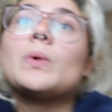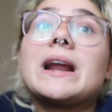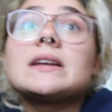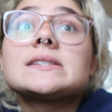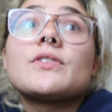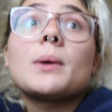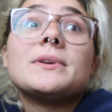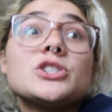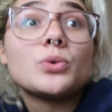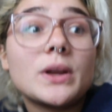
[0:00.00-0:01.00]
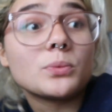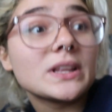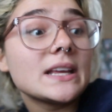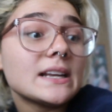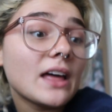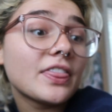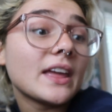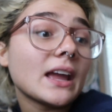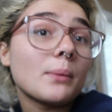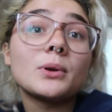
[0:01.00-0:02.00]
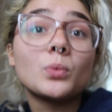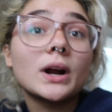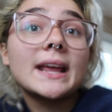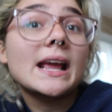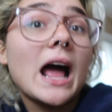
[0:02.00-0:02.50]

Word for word: What else have I been doing? Really nothing. I've been working